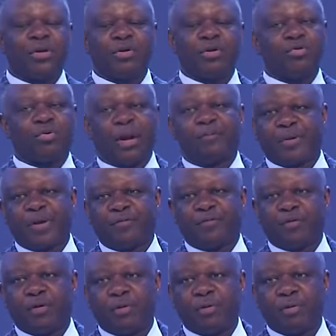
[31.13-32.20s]
you can pray
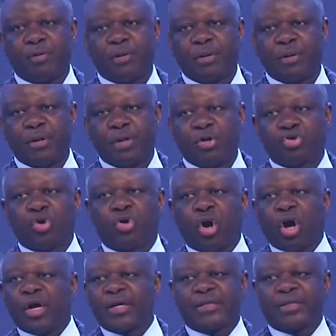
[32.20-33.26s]
for. So
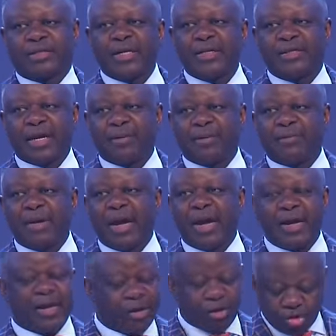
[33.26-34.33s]
God is telling Jeremiah,
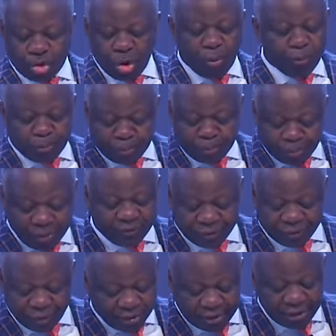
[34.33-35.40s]
don't pray
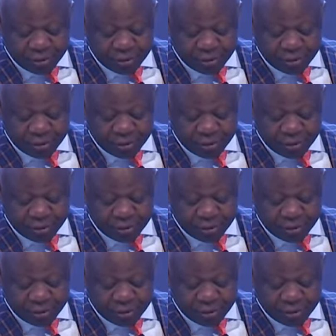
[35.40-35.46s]
for these